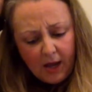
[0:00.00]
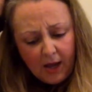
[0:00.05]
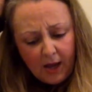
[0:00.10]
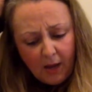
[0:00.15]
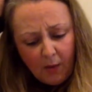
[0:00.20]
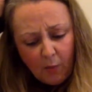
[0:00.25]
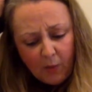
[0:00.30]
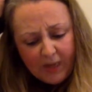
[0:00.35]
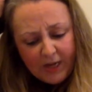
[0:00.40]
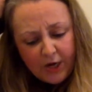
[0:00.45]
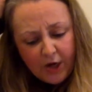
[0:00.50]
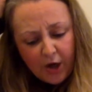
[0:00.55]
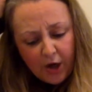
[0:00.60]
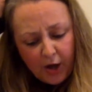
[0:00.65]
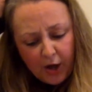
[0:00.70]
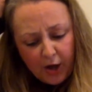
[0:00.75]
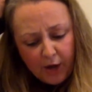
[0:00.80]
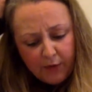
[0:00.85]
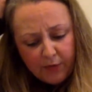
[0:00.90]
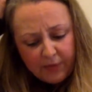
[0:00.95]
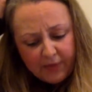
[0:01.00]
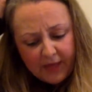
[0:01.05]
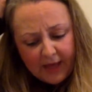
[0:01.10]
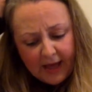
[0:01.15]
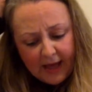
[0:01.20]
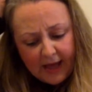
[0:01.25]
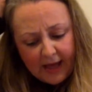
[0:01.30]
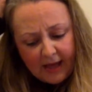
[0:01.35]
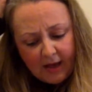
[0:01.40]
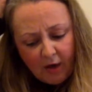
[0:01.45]
we know
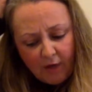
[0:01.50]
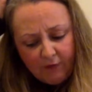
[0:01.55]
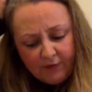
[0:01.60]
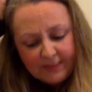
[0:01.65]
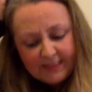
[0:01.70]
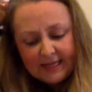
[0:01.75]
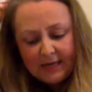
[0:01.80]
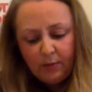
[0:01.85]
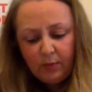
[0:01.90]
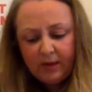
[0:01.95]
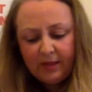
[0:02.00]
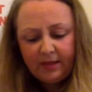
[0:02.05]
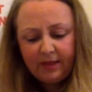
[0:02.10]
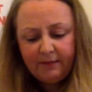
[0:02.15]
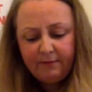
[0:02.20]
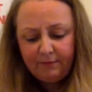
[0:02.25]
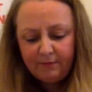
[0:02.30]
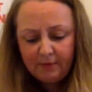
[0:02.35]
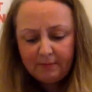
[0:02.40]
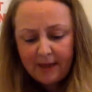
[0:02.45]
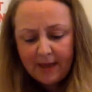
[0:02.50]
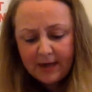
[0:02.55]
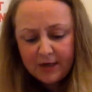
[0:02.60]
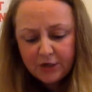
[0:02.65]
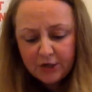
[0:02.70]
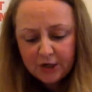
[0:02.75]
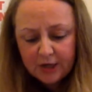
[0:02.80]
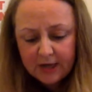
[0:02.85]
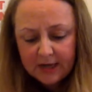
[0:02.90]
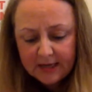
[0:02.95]
that obviously with
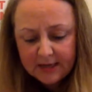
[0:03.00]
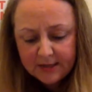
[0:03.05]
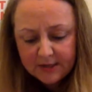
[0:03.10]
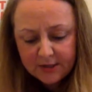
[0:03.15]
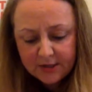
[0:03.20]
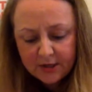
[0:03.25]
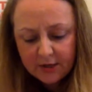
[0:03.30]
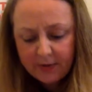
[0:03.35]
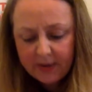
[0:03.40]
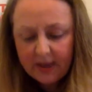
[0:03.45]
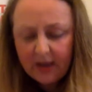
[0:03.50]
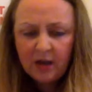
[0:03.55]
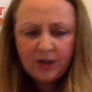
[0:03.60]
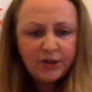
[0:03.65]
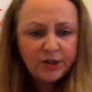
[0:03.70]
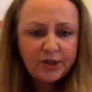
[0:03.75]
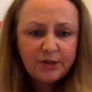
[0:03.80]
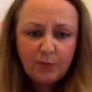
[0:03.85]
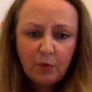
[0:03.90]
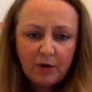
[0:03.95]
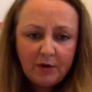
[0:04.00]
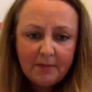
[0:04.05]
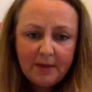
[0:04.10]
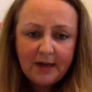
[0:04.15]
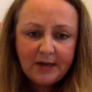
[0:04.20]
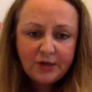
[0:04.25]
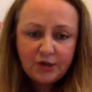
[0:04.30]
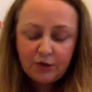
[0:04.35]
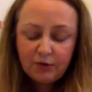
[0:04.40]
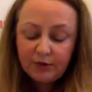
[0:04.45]
inflammation ensuing, I just want to
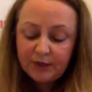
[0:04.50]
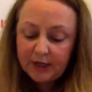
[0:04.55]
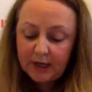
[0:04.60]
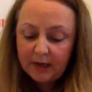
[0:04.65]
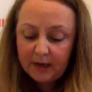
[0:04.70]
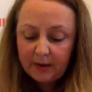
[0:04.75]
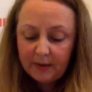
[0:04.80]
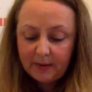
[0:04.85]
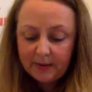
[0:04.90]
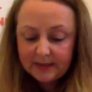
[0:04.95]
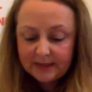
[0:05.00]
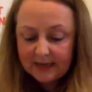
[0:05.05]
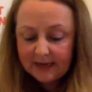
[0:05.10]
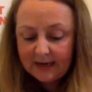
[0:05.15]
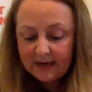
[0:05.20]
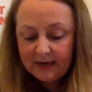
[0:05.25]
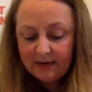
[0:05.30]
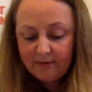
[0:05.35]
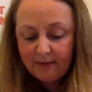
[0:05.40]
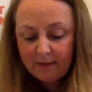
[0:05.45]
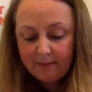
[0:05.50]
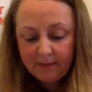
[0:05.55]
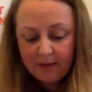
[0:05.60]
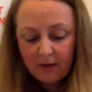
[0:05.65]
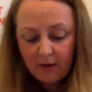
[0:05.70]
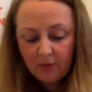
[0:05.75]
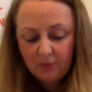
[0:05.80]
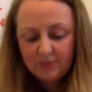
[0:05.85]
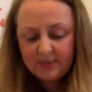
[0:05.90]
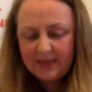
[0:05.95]
make sure I don't go down any rabbit
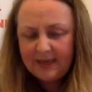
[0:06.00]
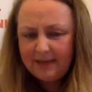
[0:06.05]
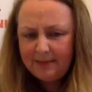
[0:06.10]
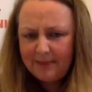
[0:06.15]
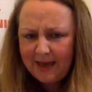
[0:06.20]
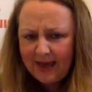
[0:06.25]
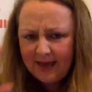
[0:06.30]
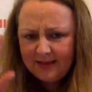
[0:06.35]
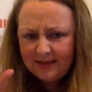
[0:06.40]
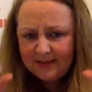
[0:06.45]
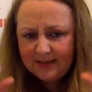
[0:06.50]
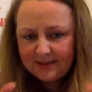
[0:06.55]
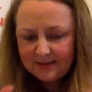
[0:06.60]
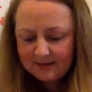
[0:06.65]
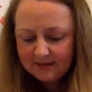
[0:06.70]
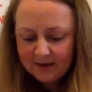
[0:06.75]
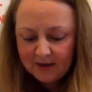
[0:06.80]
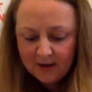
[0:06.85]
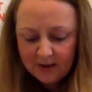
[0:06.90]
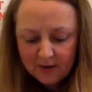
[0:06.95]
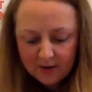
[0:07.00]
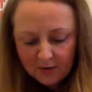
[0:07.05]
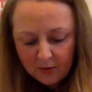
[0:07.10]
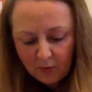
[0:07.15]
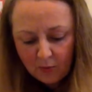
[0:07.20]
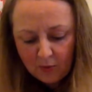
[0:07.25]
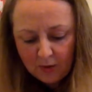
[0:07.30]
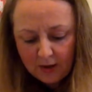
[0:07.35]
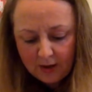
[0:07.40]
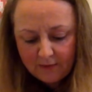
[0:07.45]
holes here. My head's
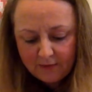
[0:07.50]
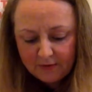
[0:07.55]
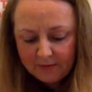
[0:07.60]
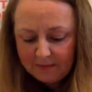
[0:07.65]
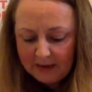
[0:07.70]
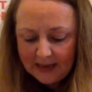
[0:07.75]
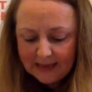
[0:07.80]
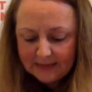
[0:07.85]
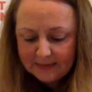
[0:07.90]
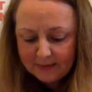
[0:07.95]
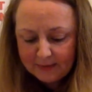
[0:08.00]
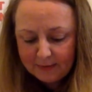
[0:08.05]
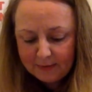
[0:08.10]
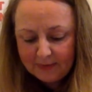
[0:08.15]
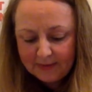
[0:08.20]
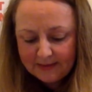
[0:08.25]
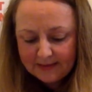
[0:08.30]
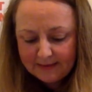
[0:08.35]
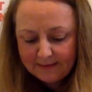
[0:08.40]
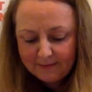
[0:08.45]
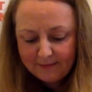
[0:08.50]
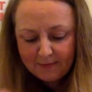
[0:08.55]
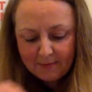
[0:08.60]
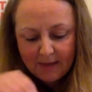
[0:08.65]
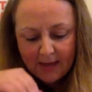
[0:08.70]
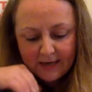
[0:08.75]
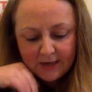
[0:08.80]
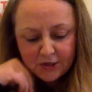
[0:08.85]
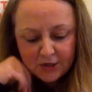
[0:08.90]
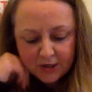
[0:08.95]
all over the place with all this
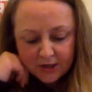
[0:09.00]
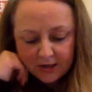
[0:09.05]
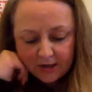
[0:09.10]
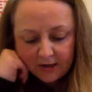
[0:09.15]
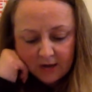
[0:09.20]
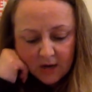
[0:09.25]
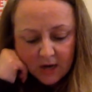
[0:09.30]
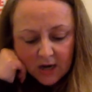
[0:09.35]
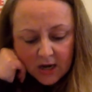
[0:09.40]
information.